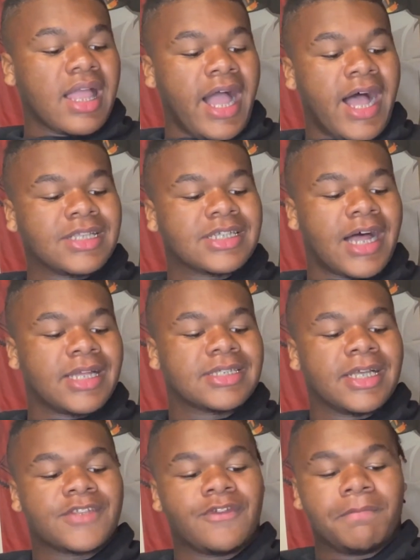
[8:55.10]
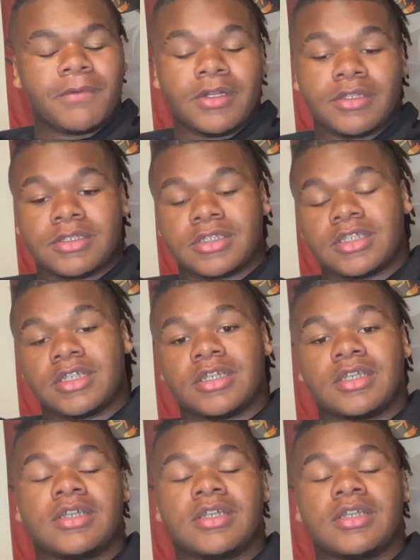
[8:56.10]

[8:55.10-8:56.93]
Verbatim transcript: How's college slash football? Shit.